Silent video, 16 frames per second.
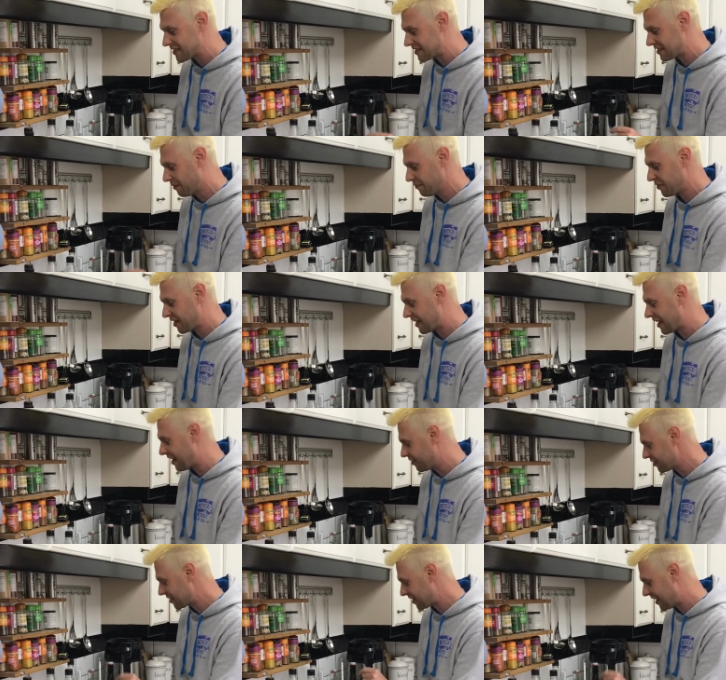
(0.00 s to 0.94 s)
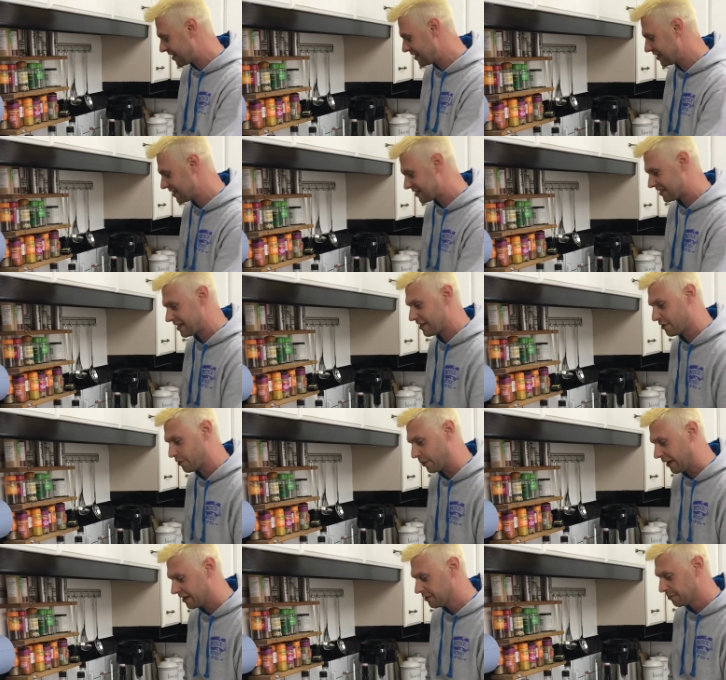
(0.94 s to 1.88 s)
something else in this
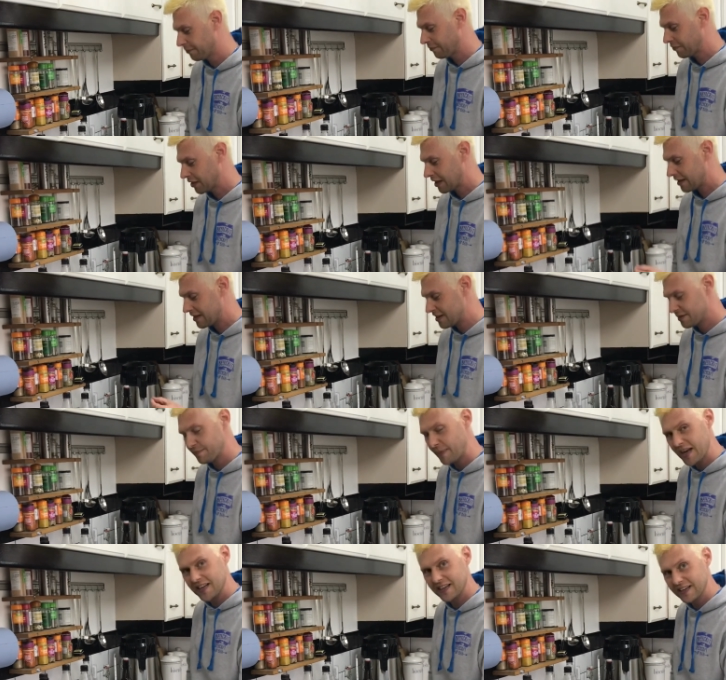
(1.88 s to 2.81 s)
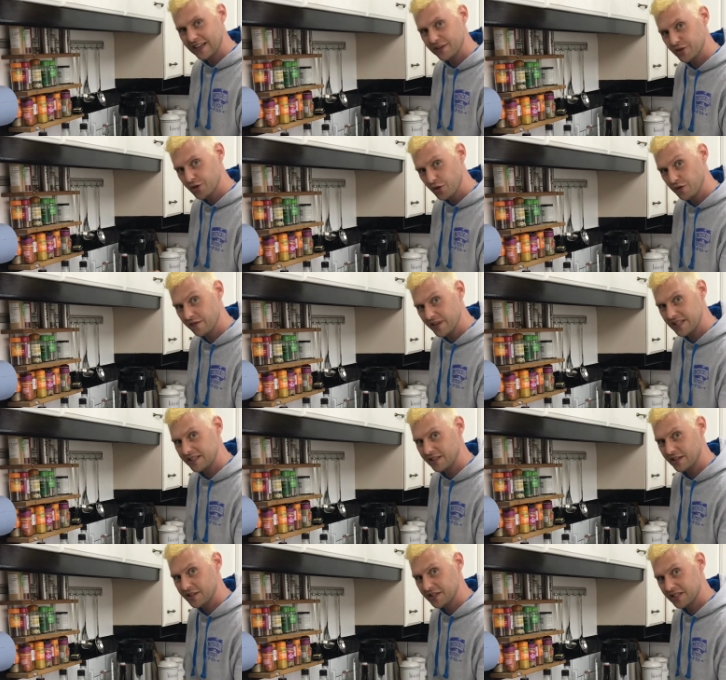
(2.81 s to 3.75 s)
liquid that's making it too
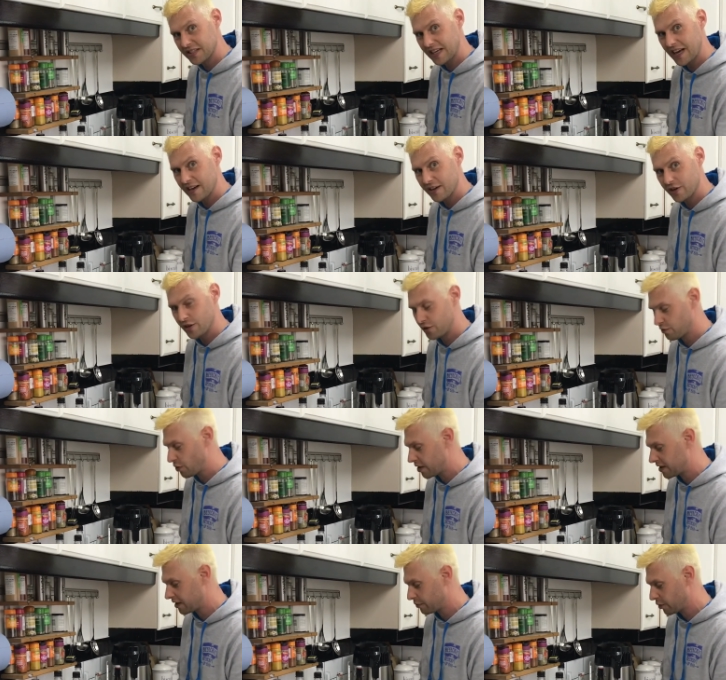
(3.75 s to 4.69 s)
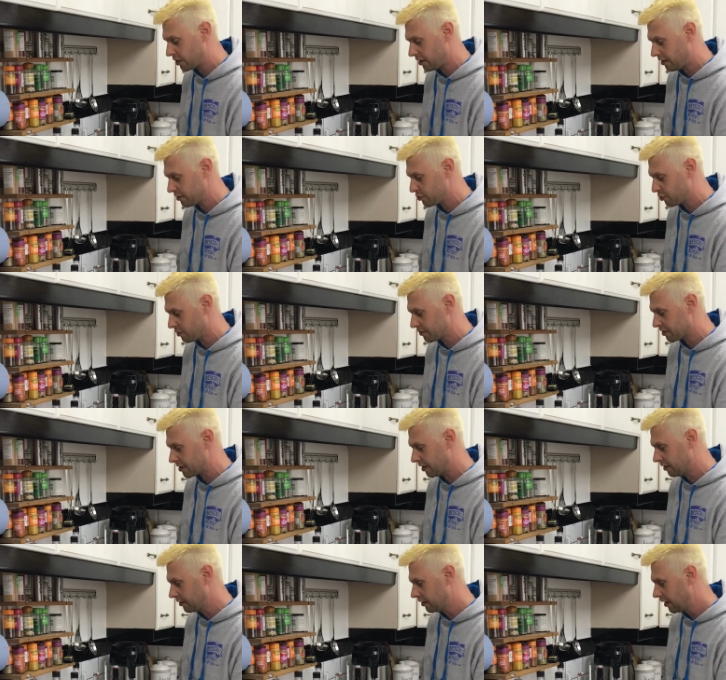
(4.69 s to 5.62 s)
viscous to get a good reading with the
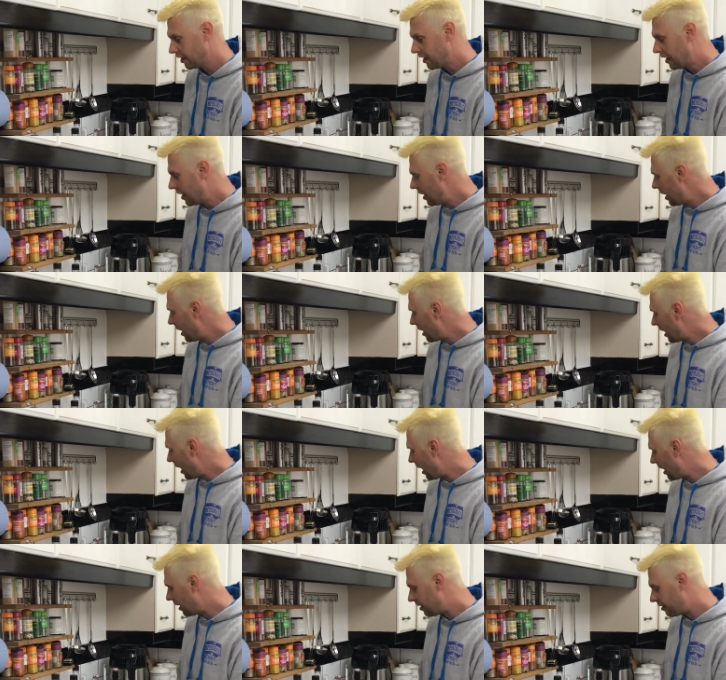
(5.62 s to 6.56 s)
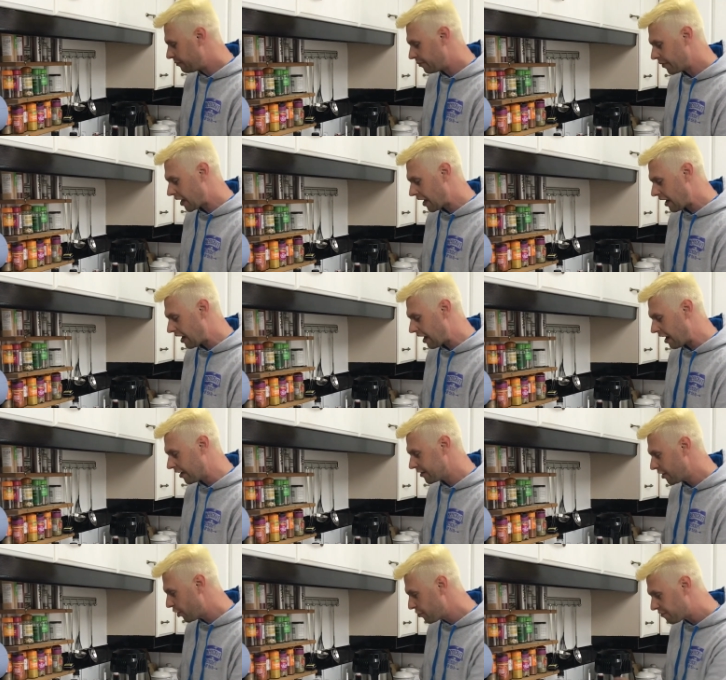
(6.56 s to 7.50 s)
hydrometer. Um,
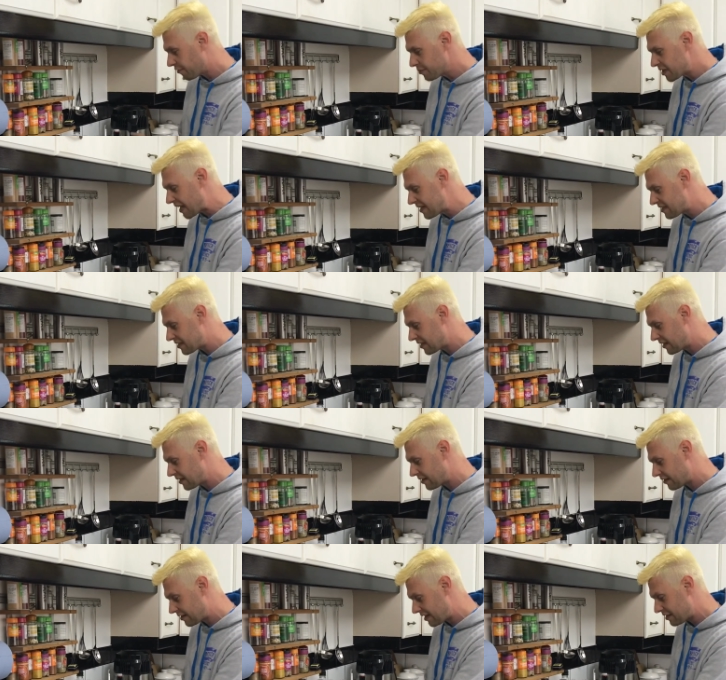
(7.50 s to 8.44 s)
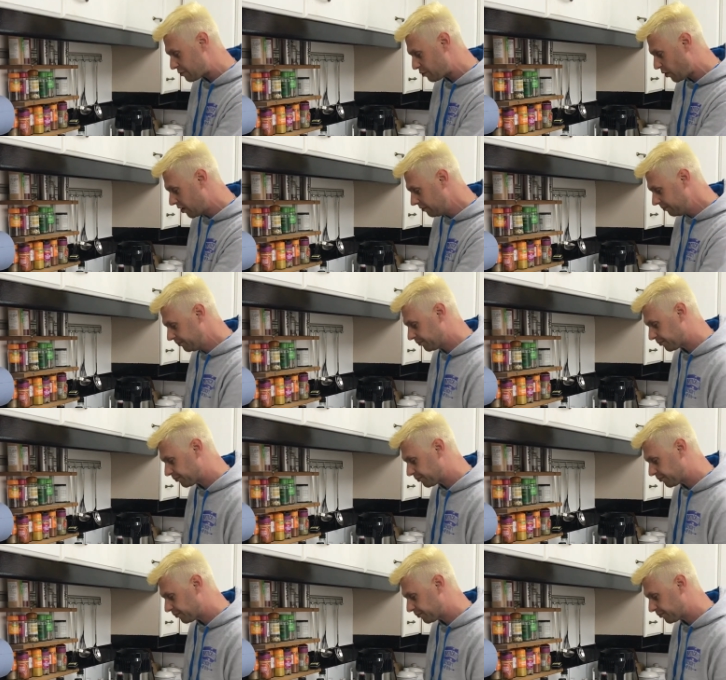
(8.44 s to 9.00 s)
I know from tasting this one